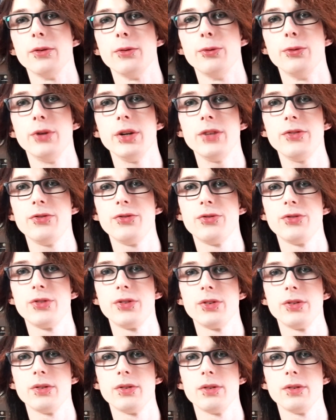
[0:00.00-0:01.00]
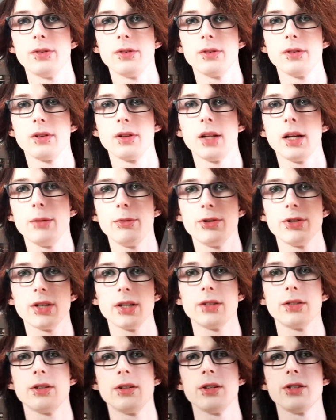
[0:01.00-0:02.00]
Rift, library
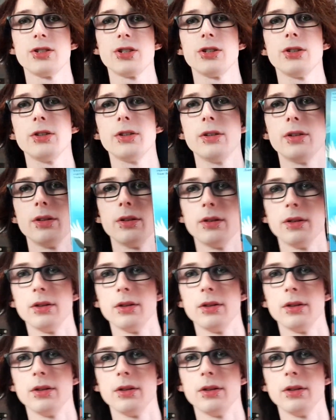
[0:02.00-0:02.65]
size edition.